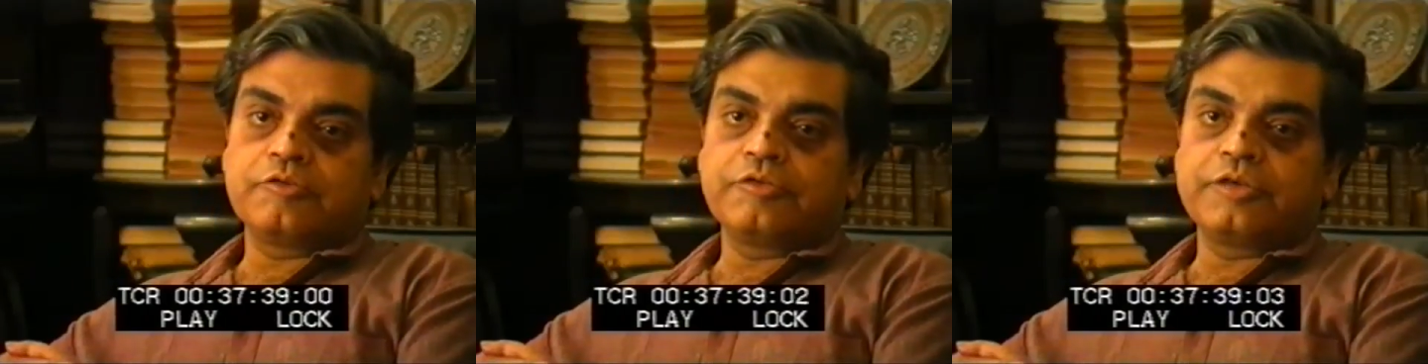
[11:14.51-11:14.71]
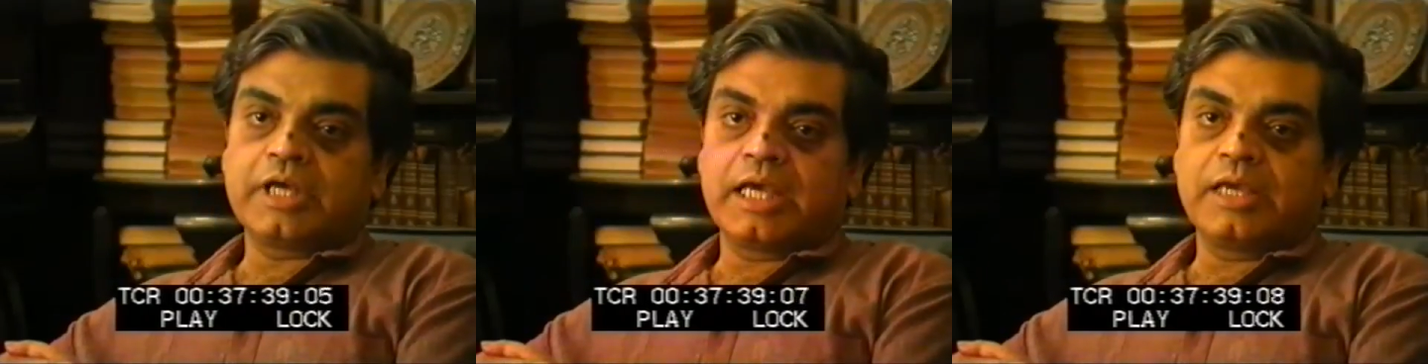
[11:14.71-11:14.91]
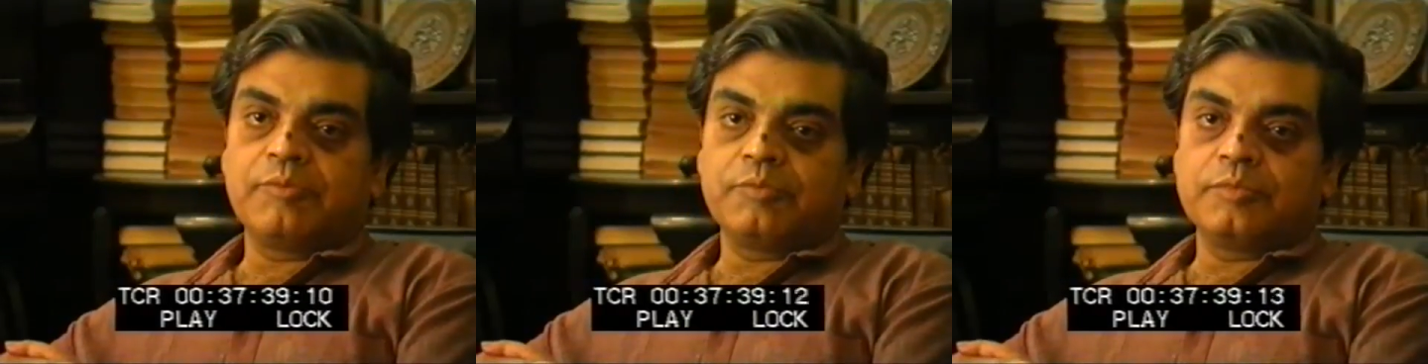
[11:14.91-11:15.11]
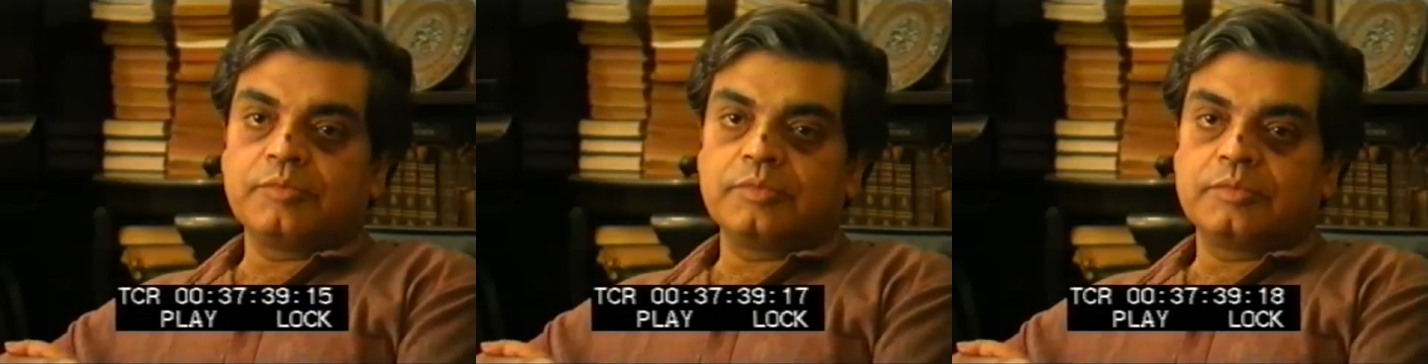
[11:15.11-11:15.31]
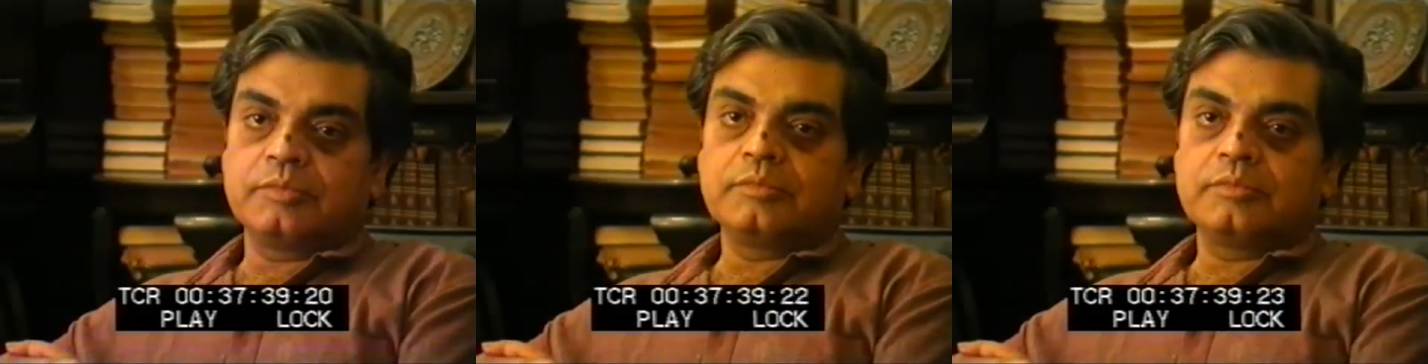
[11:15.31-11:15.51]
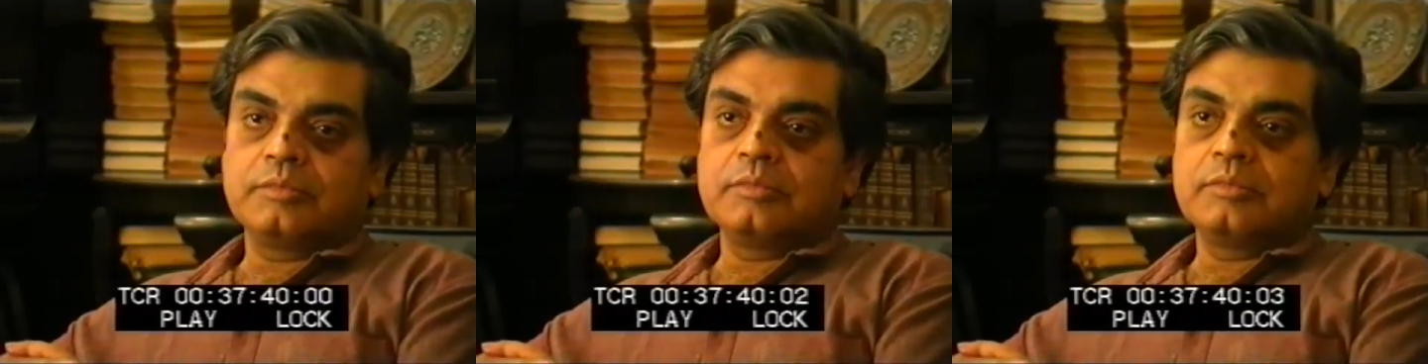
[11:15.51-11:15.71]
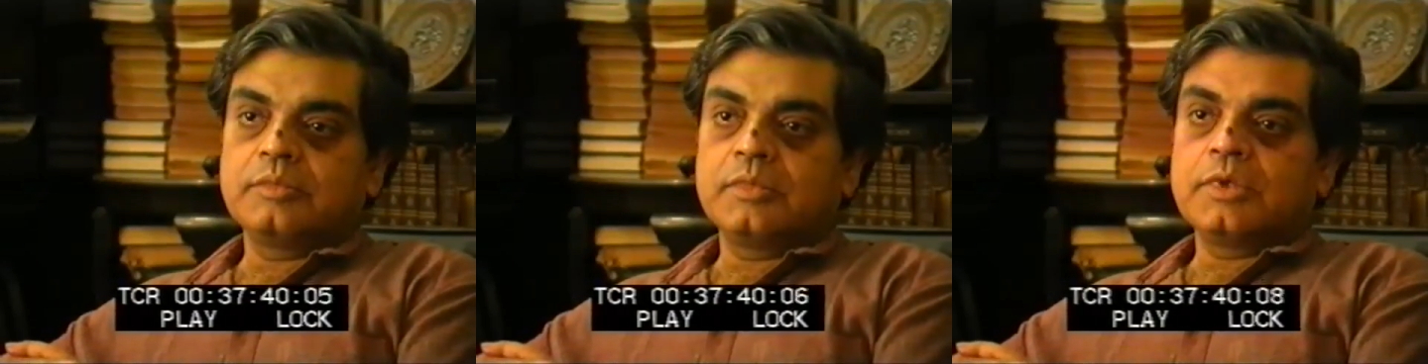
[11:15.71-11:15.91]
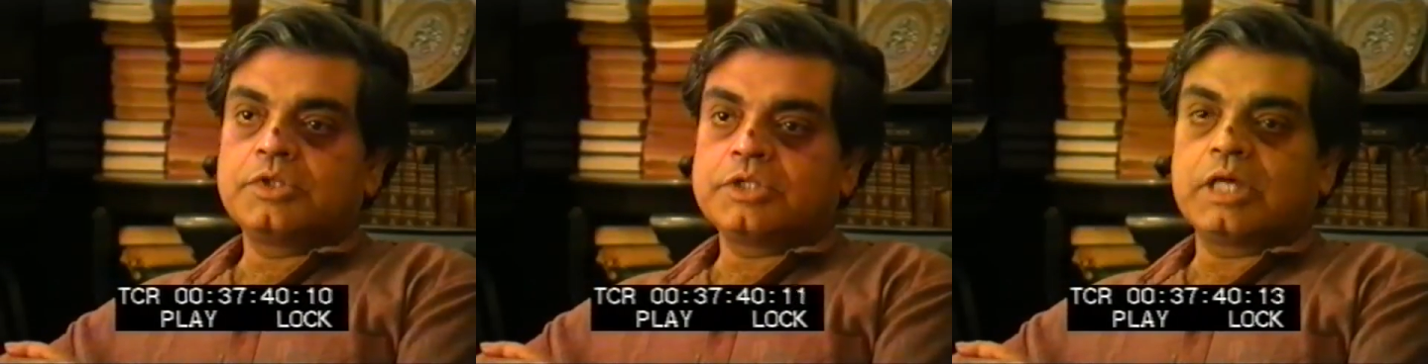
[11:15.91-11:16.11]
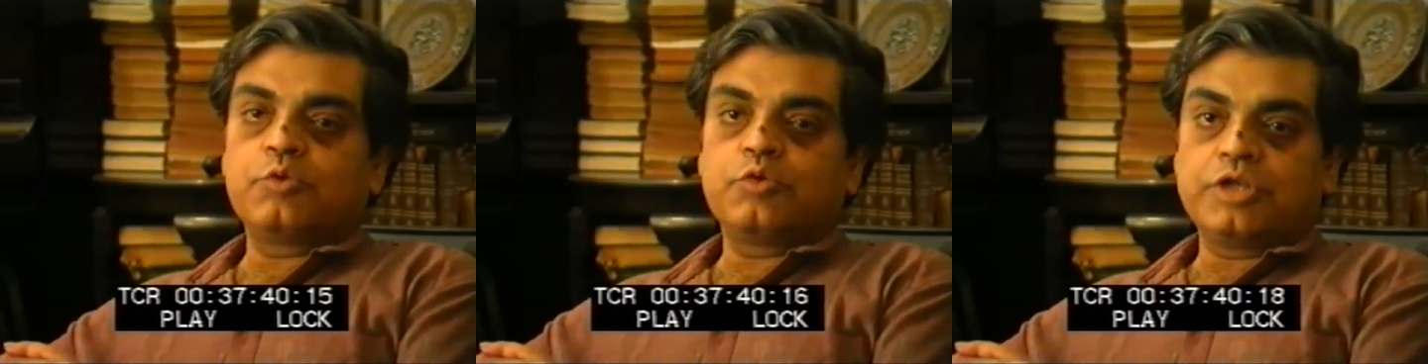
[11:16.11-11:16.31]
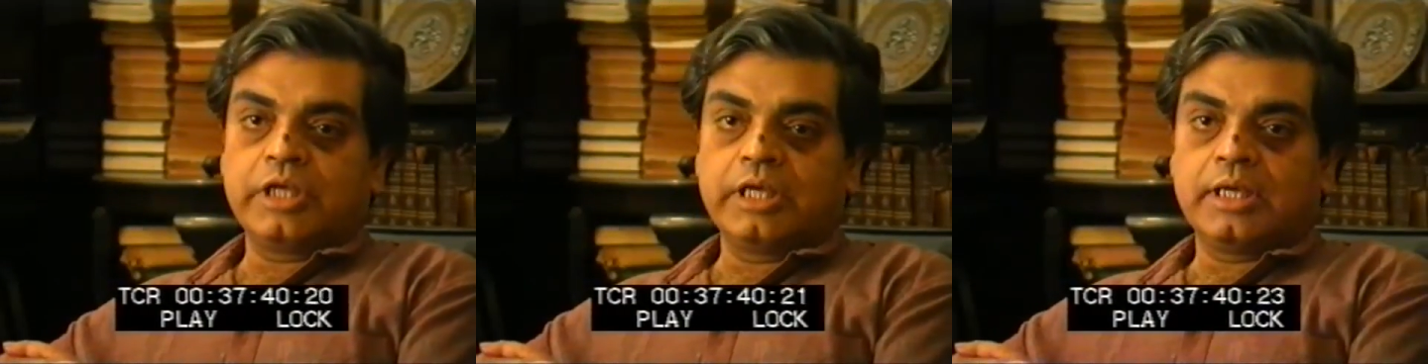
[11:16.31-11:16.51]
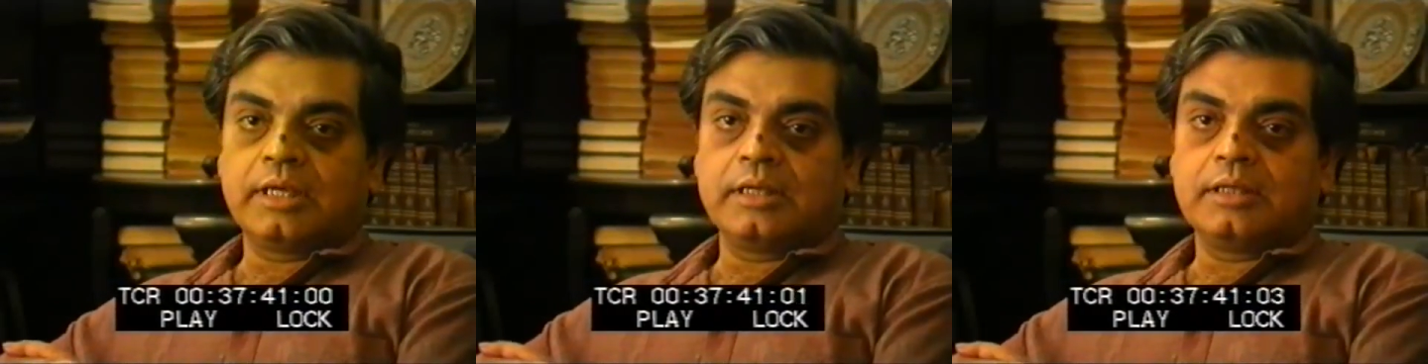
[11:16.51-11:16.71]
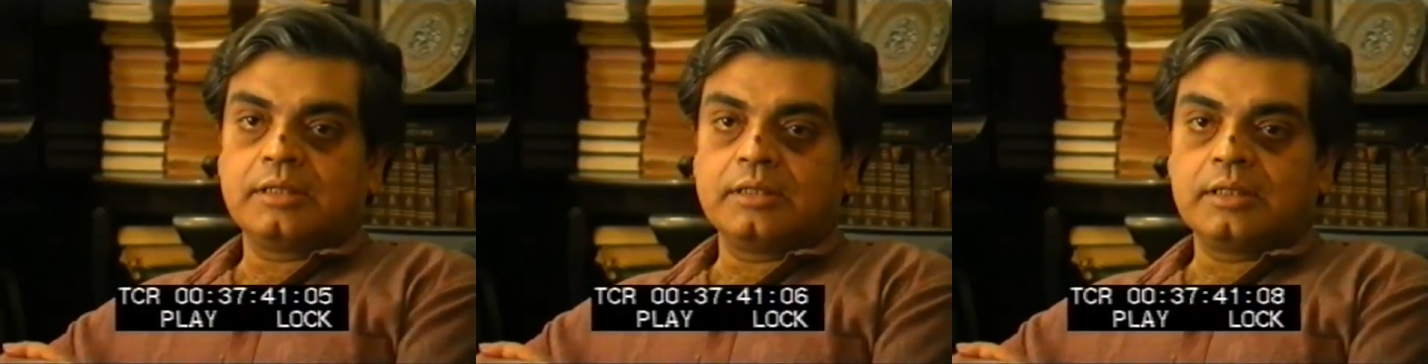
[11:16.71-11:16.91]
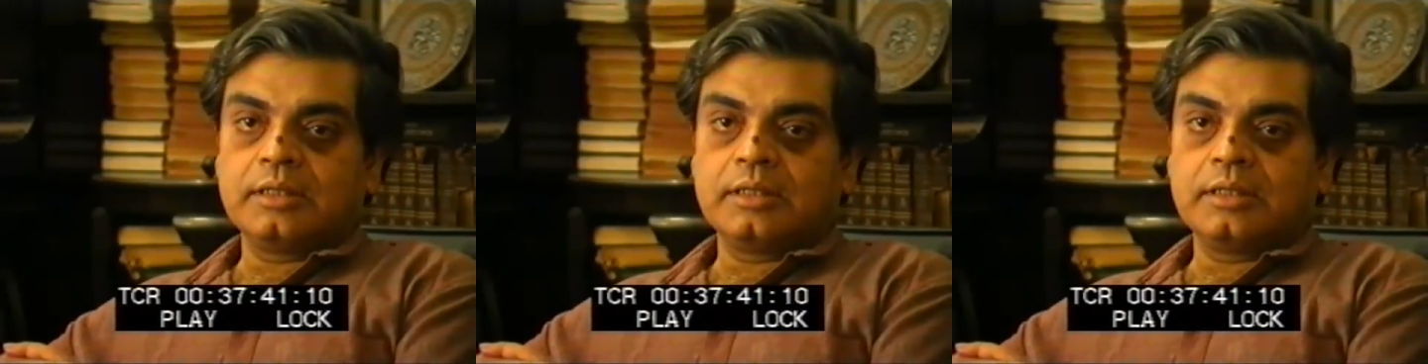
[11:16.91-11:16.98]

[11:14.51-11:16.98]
of time shouting and